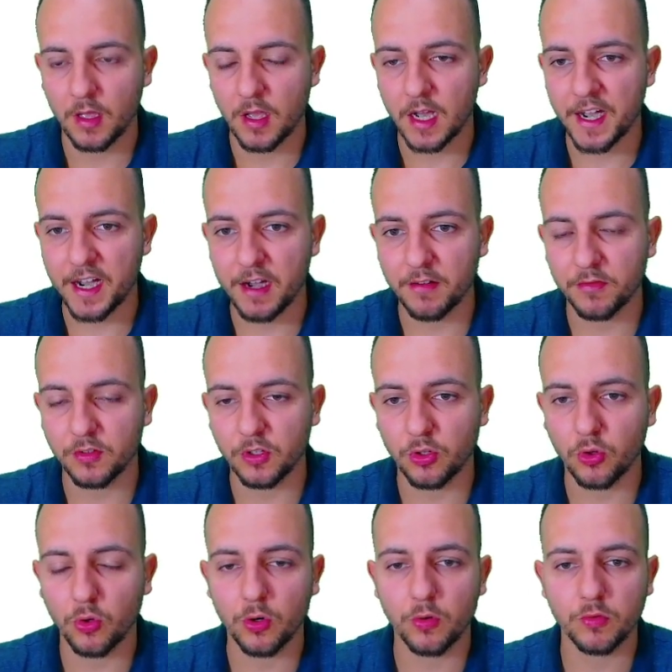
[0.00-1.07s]
have the
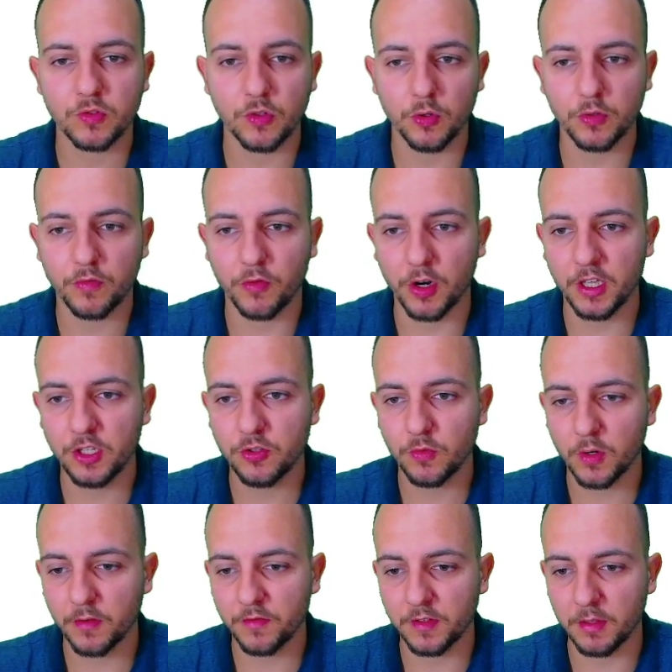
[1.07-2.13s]
total sold for each
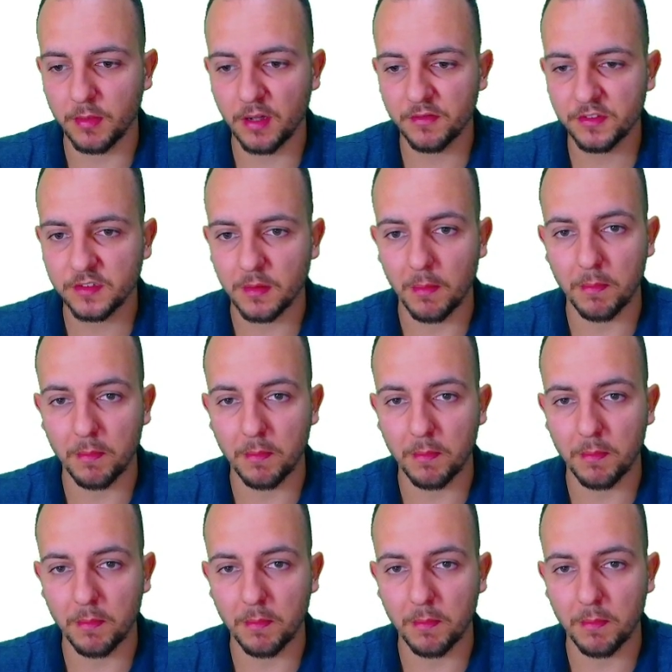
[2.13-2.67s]
one of the months,